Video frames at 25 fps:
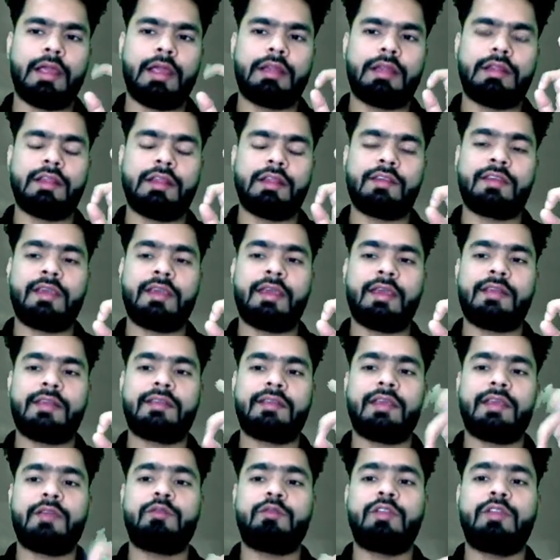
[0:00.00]
In this
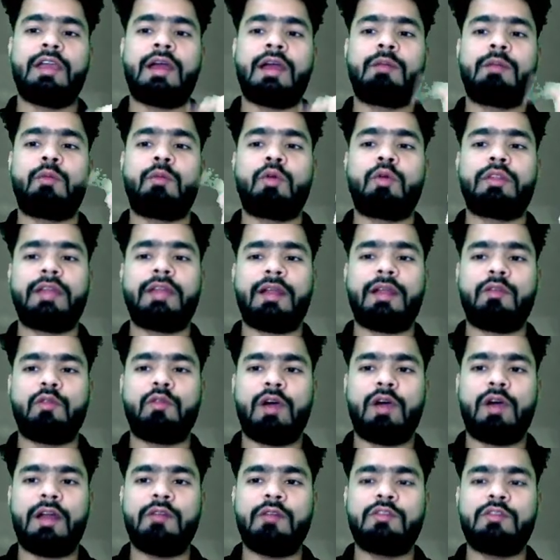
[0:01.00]
case, if they are more than
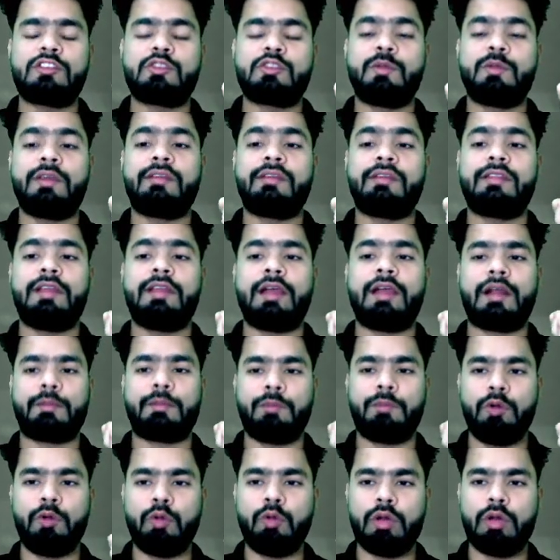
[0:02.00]
one, which means they are
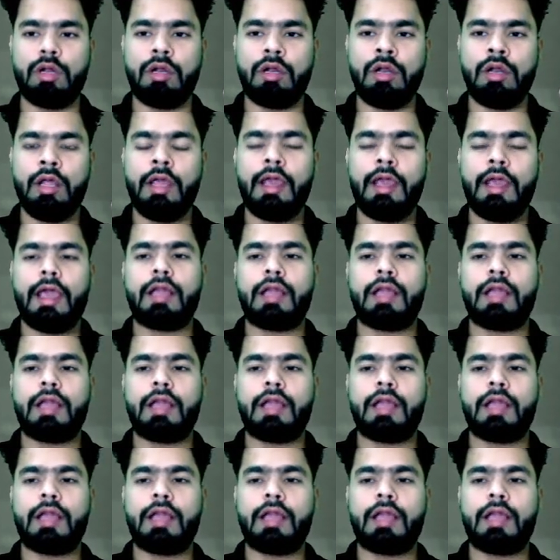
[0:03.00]
plural,